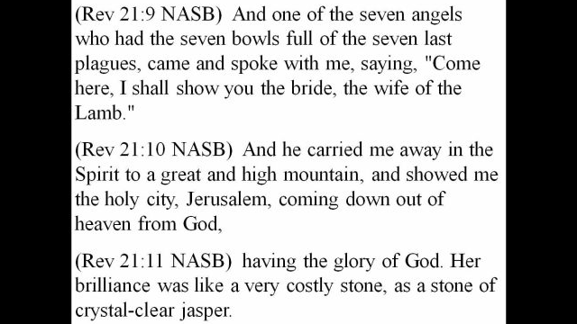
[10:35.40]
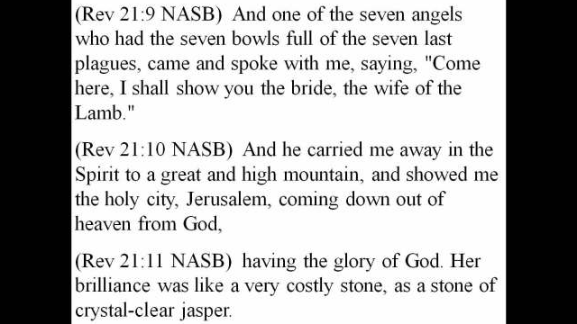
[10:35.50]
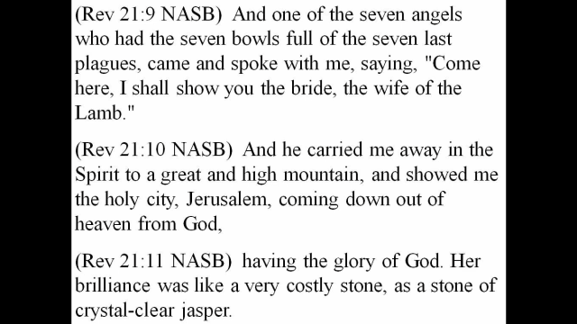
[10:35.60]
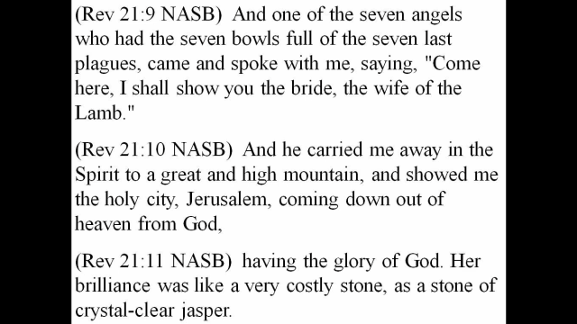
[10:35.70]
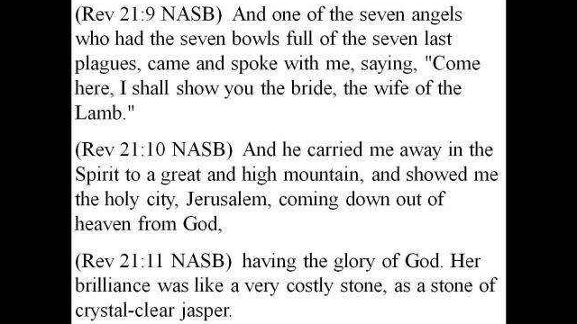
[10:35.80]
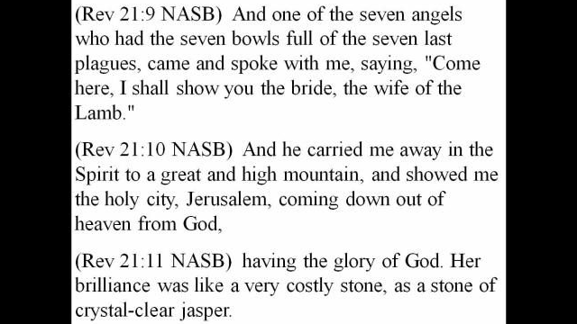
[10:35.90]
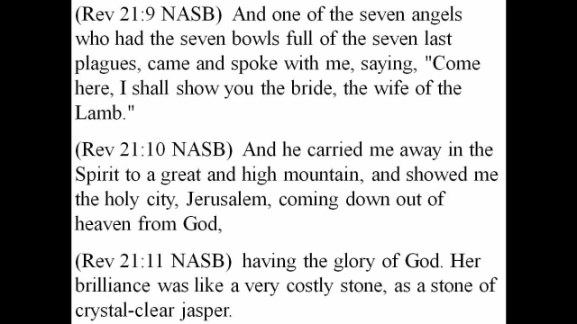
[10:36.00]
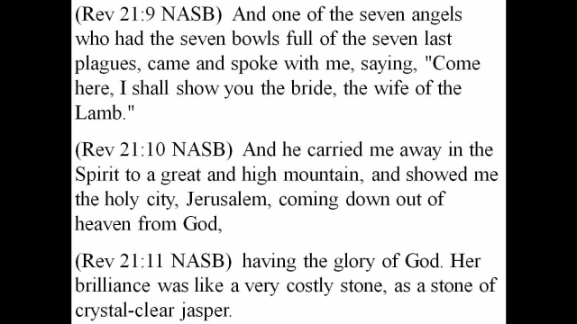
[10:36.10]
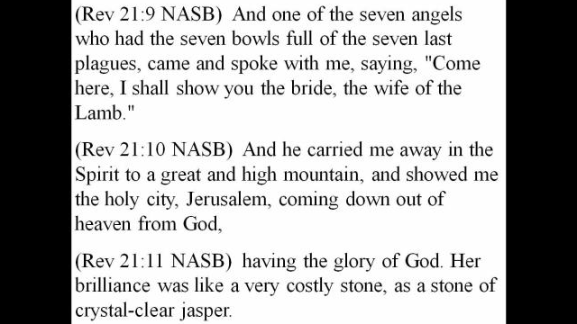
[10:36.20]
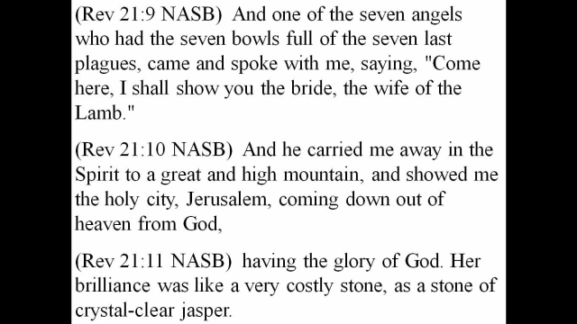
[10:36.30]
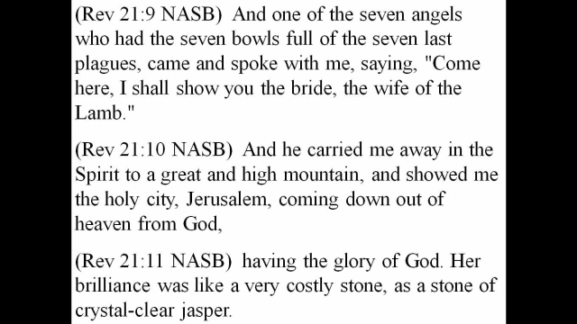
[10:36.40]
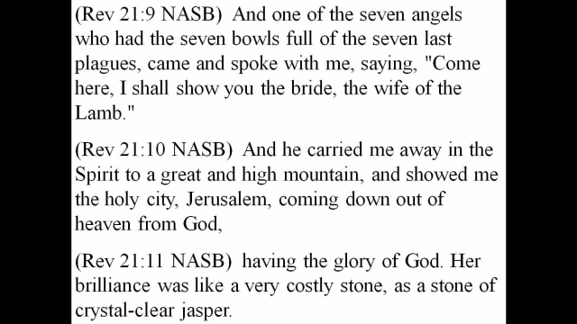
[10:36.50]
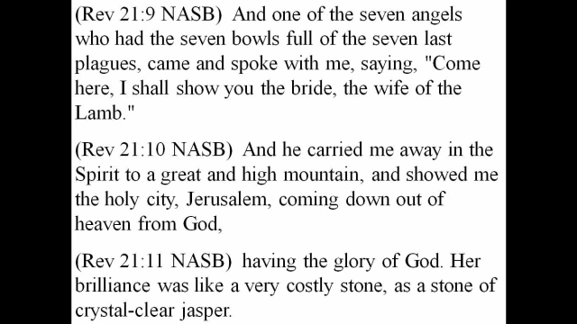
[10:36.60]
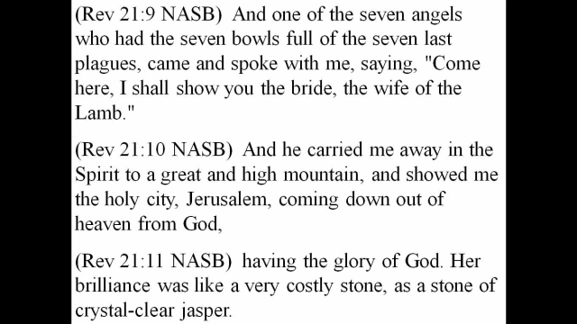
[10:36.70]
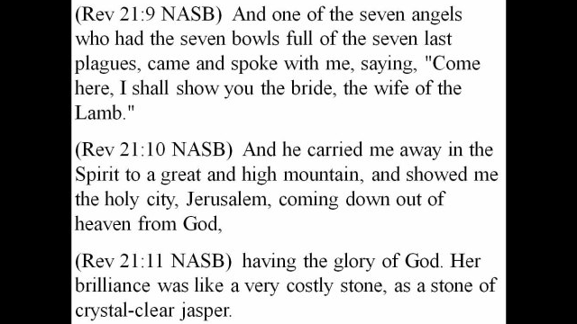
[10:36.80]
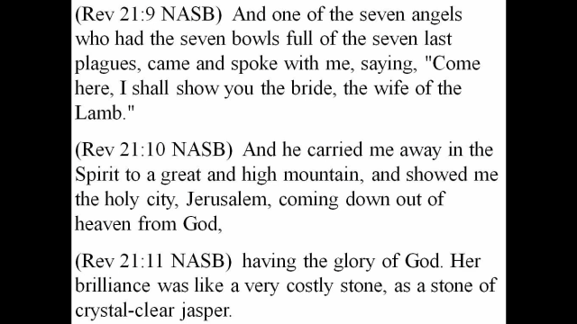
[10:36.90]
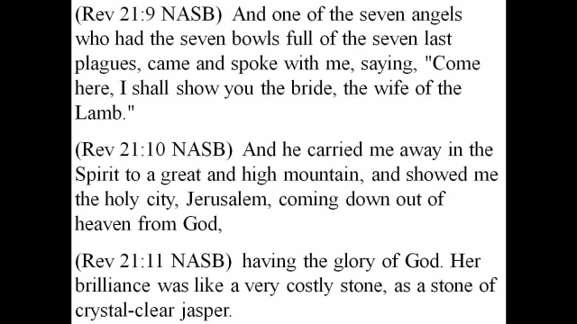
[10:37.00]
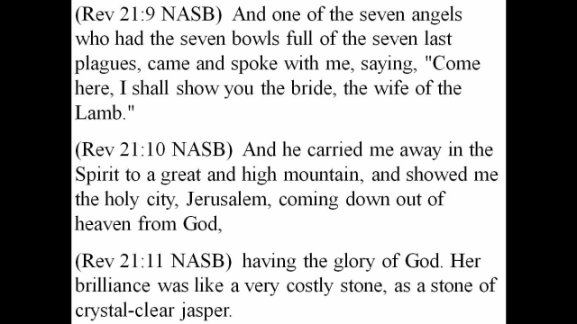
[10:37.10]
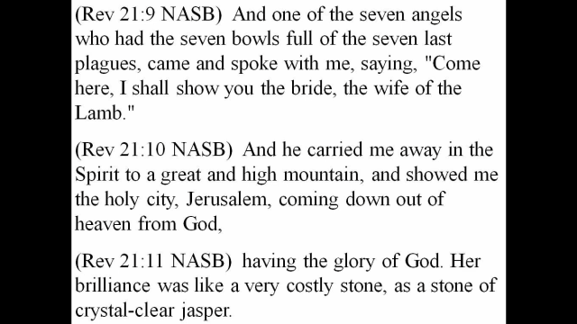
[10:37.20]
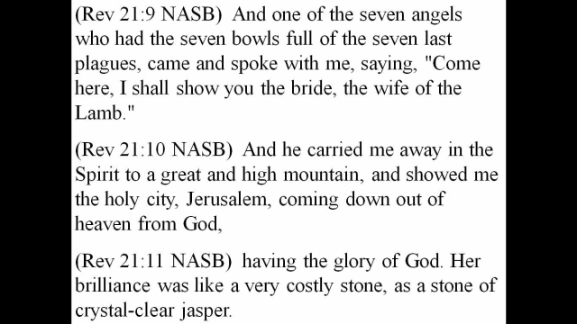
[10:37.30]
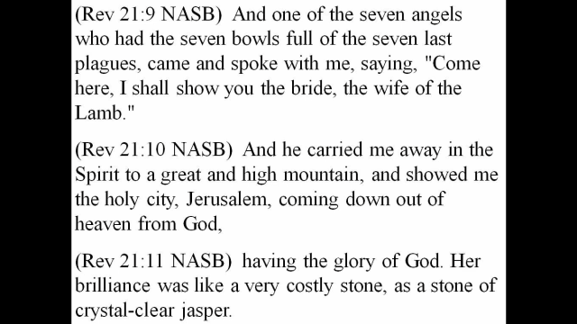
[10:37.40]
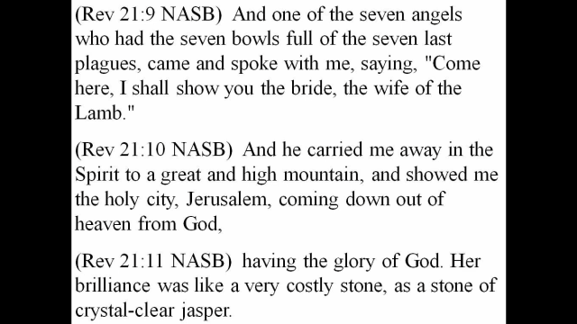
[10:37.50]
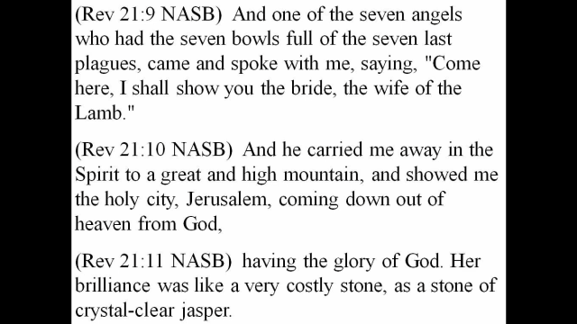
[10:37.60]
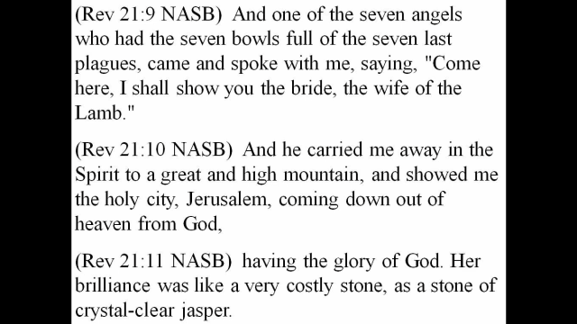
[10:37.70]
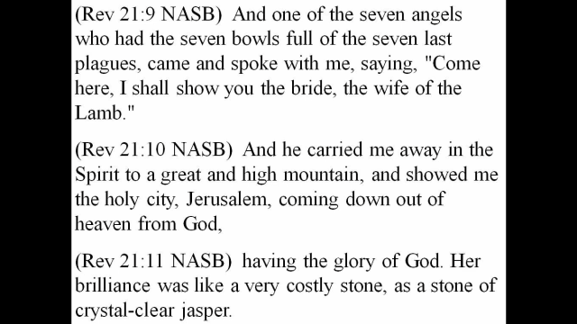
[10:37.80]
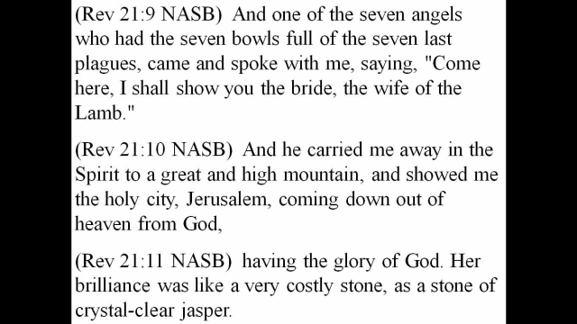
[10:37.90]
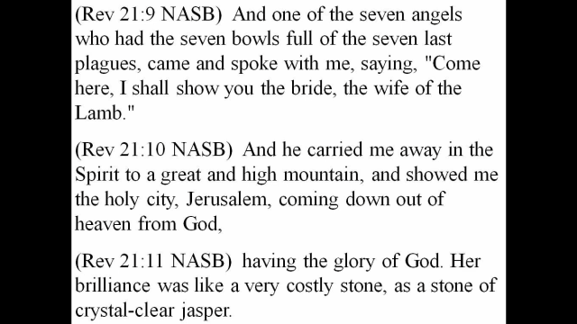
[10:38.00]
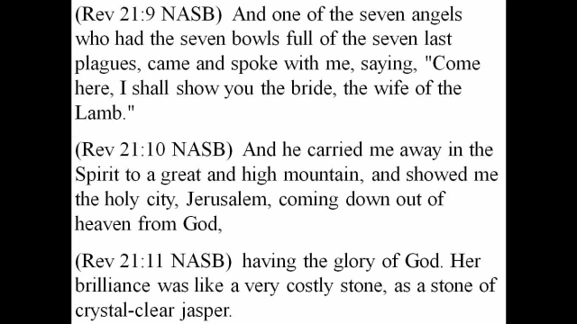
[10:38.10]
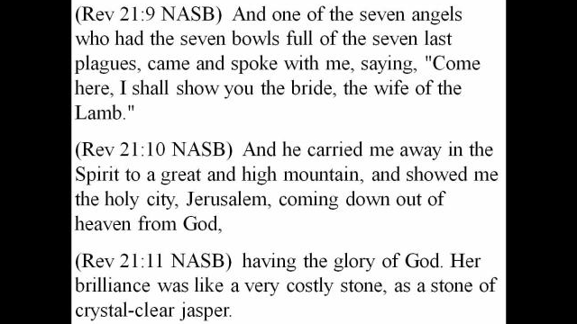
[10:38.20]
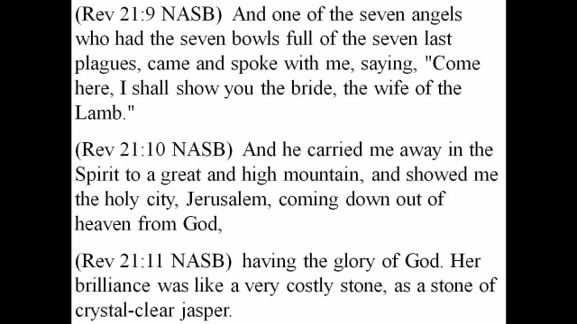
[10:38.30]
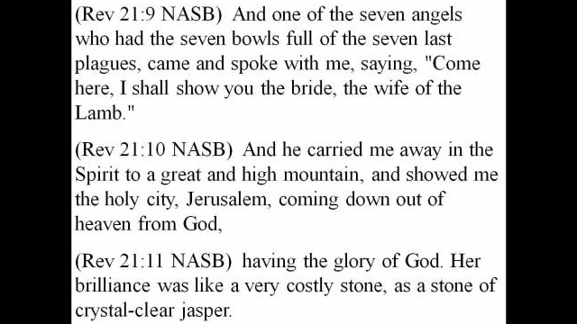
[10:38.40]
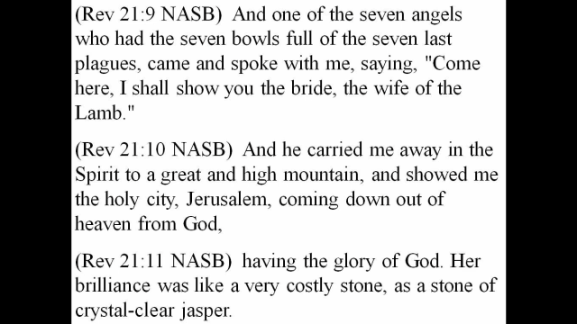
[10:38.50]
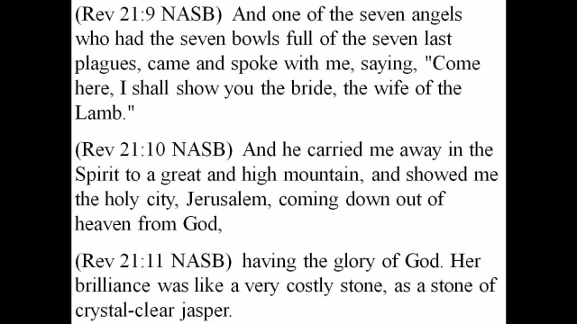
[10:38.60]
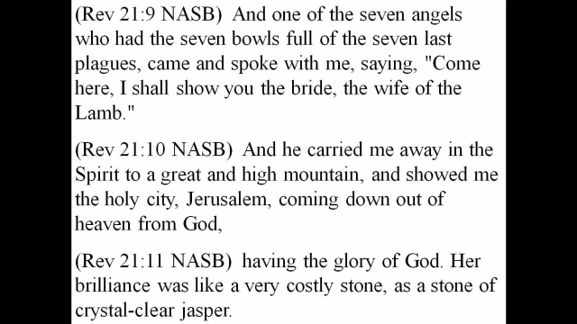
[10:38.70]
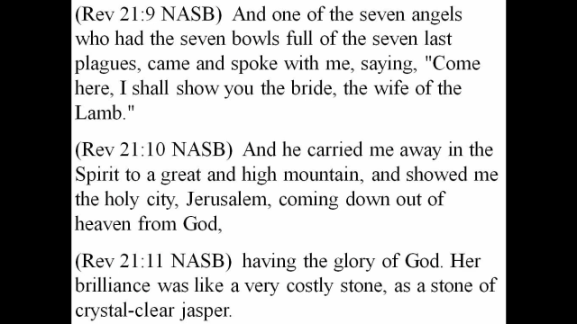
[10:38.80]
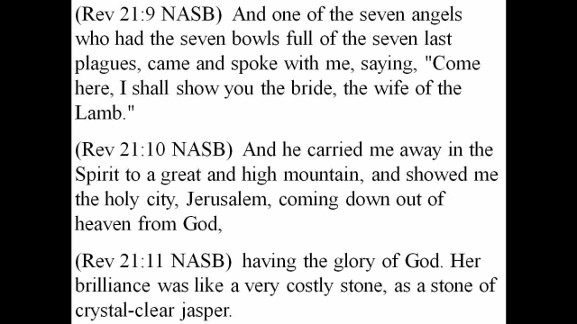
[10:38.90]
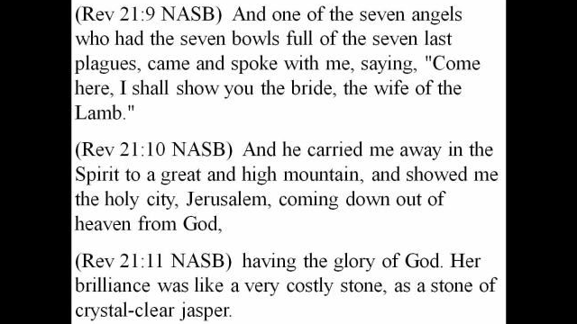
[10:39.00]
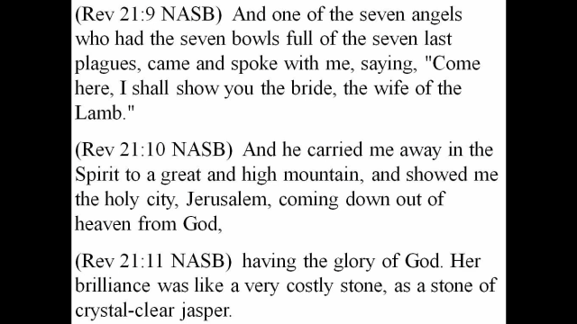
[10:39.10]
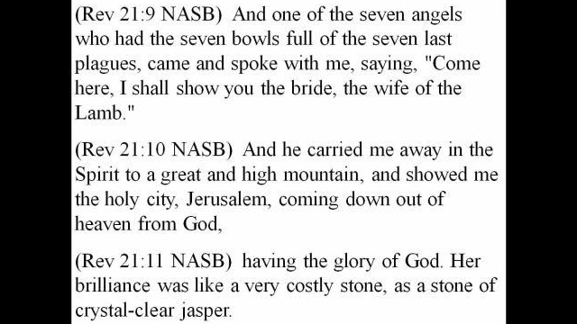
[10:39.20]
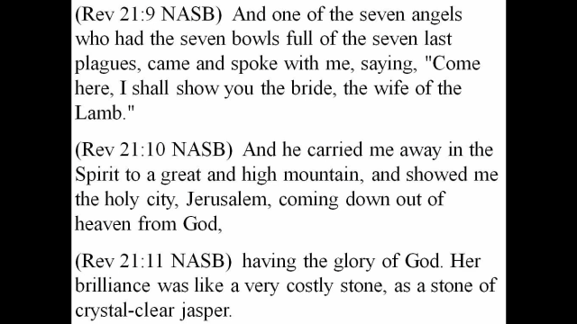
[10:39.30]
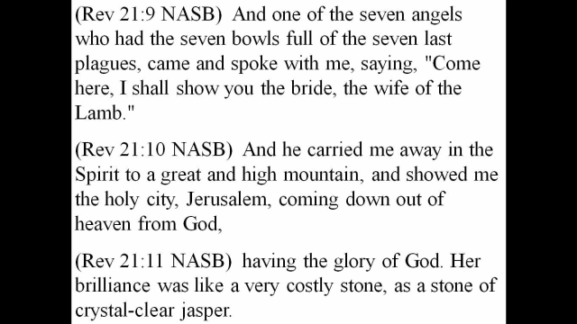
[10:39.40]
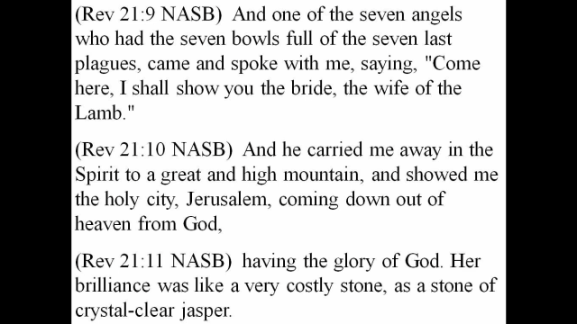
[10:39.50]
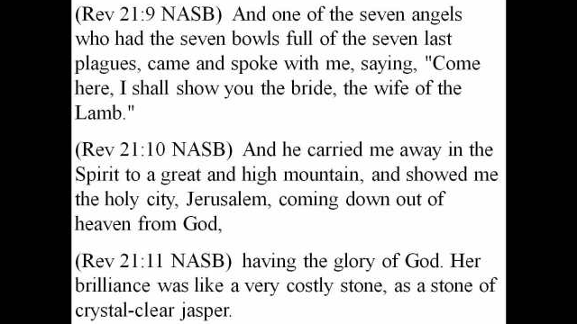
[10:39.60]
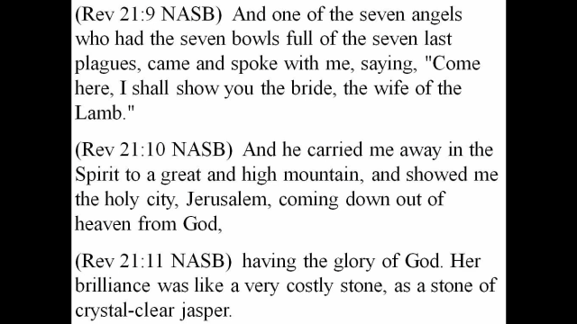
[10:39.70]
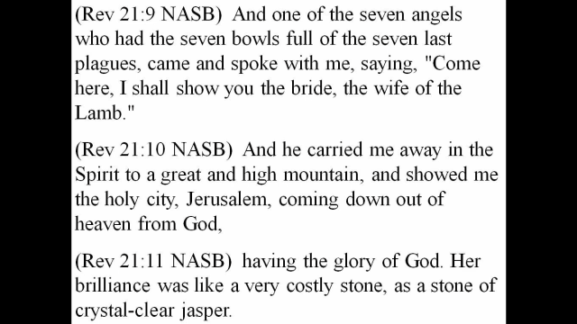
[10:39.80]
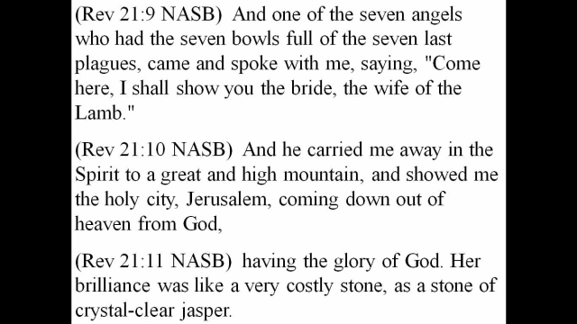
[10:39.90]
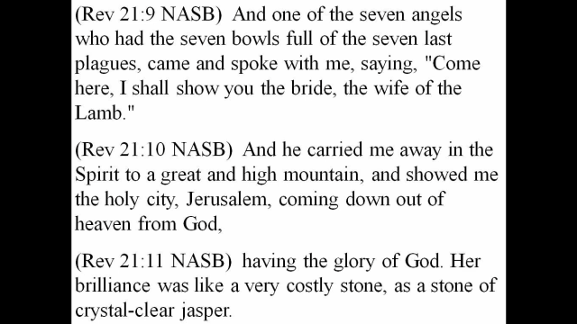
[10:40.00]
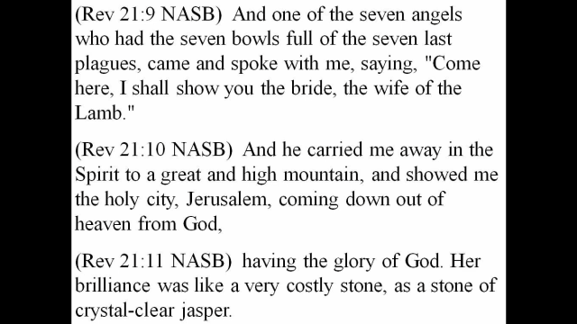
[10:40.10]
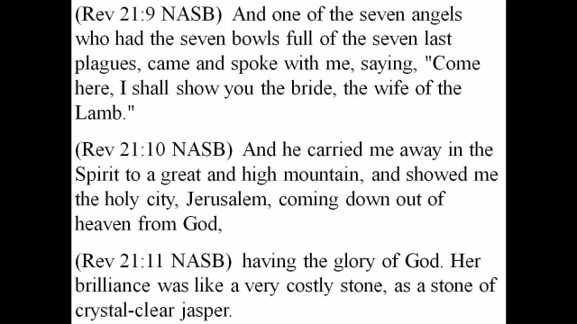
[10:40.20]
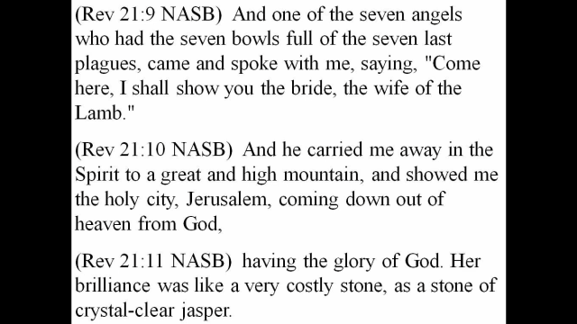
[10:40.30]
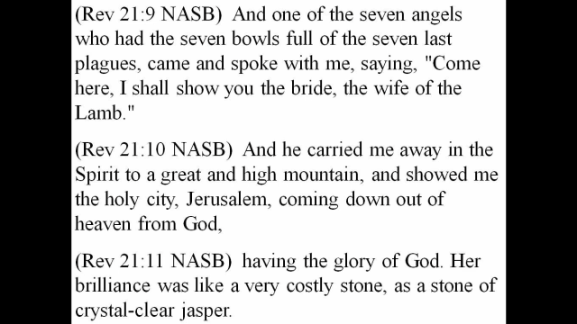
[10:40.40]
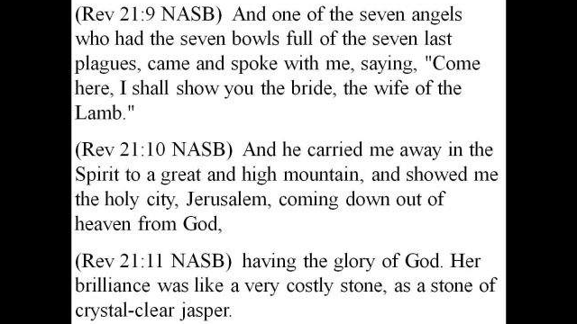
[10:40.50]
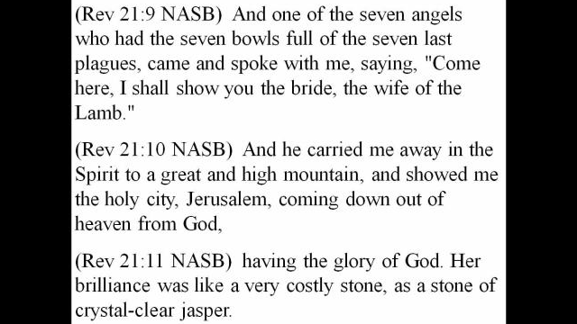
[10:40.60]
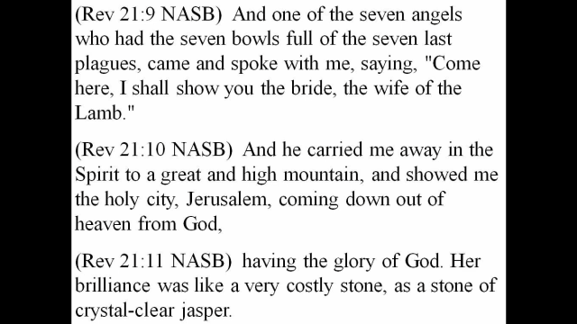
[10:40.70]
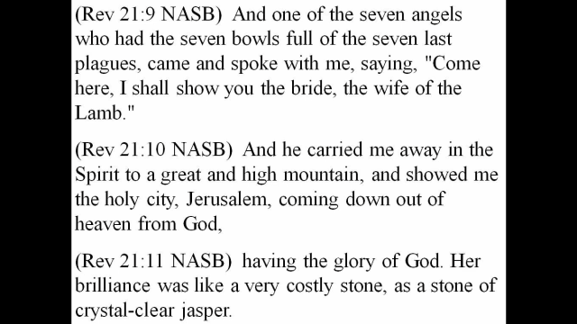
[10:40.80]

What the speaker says: [unreadable: no face in view]